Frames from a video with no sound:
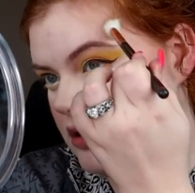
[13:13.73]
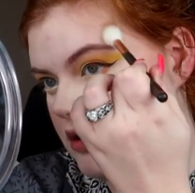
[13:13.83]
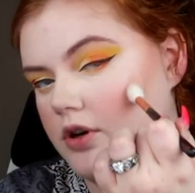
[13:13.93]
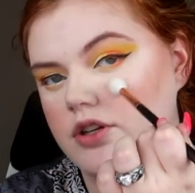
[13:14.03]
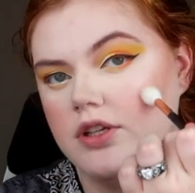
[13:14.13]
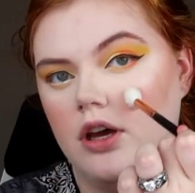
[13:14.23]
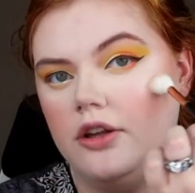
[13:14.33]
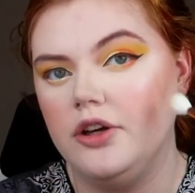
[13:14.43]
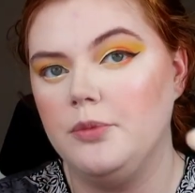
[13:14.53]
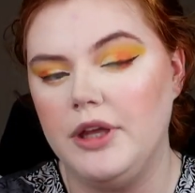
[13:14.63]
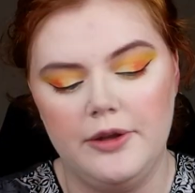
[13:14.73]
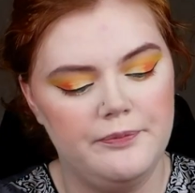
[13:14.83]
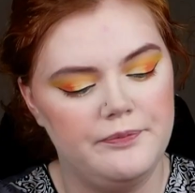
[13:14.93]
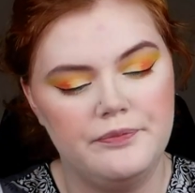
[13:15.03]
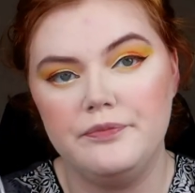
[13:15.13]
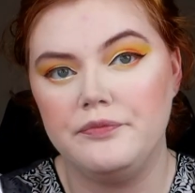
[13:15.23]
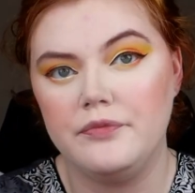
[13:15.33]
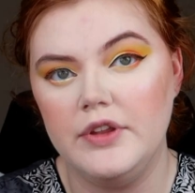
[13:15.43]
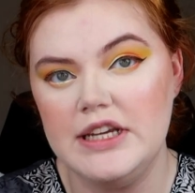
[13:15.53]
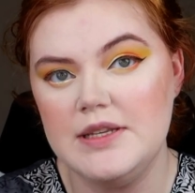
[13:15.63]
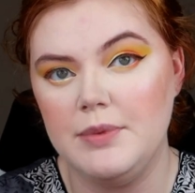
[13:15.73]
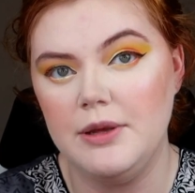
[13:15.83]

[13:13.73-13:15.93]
Of course, y'all know me. Need to